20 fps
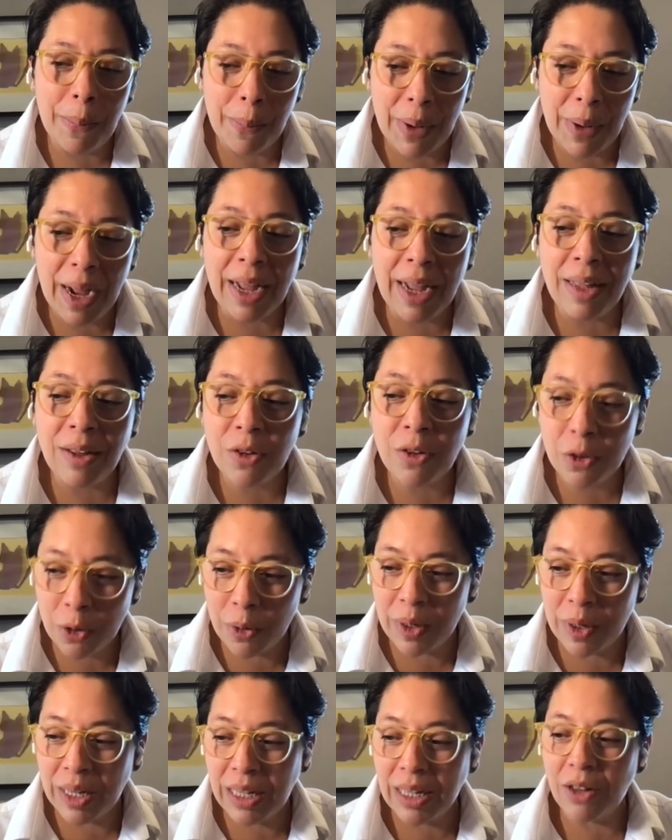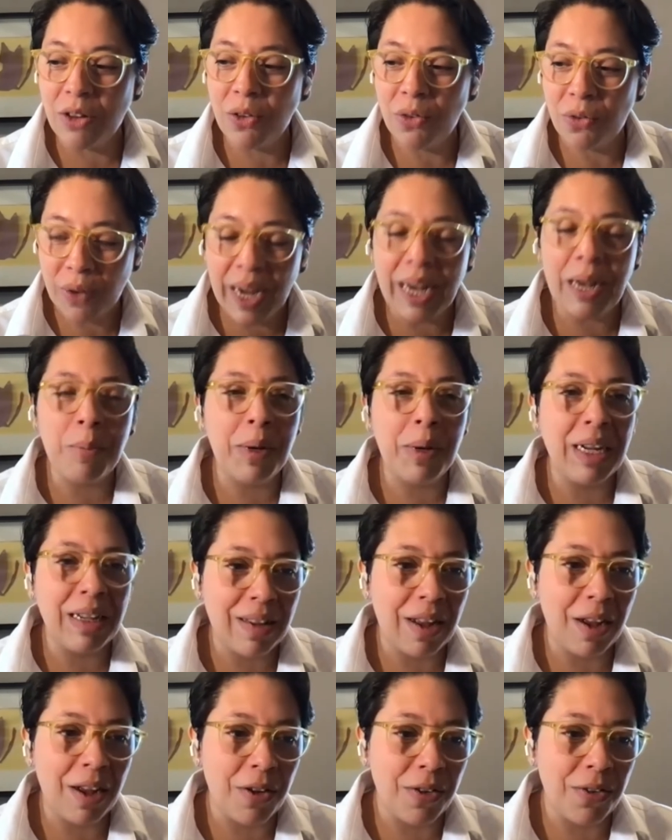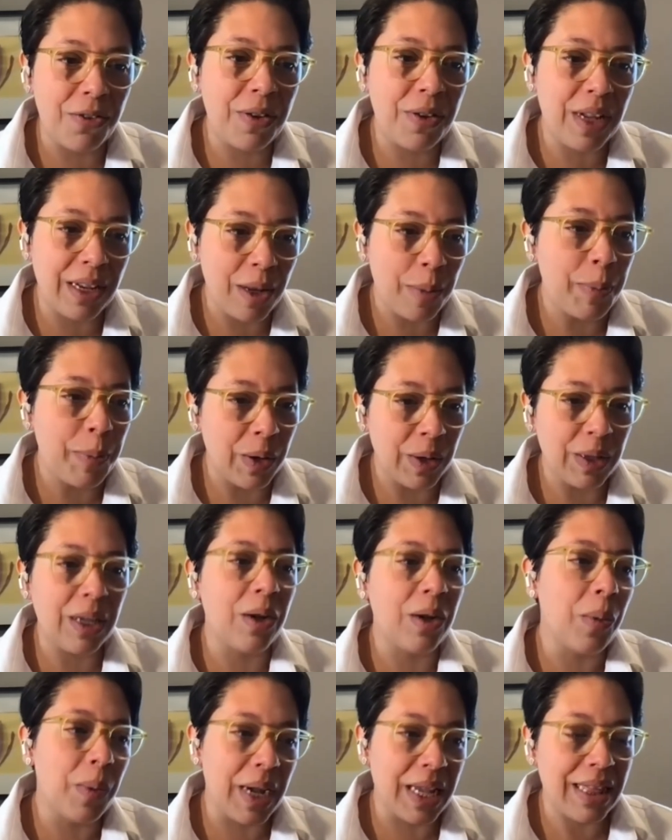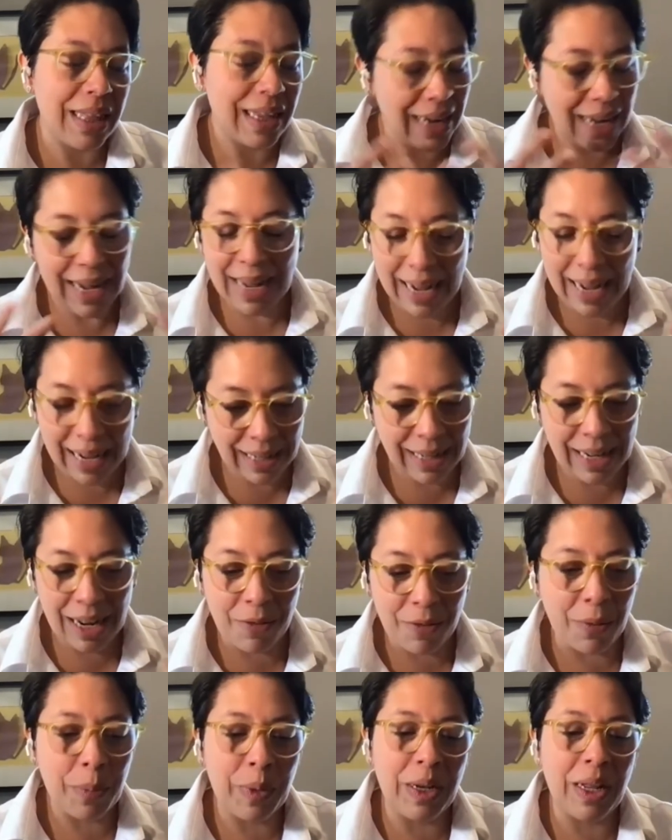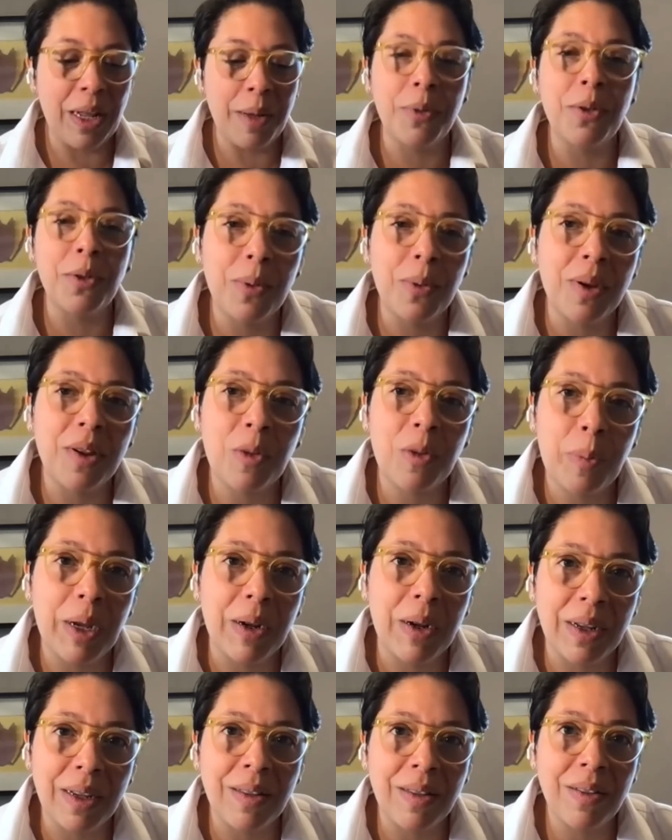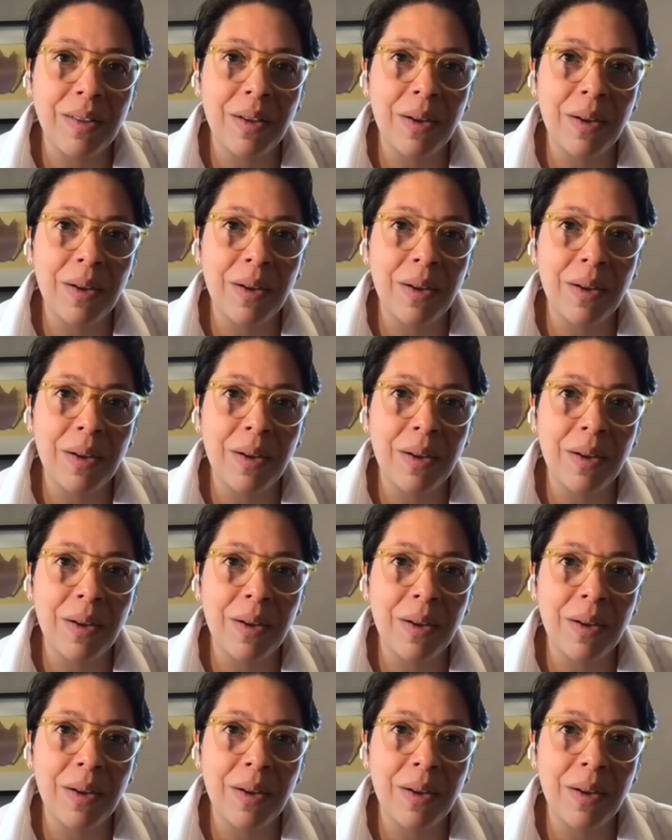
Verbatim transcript: my story and to find myself in a book in a way that I had never been able to experience.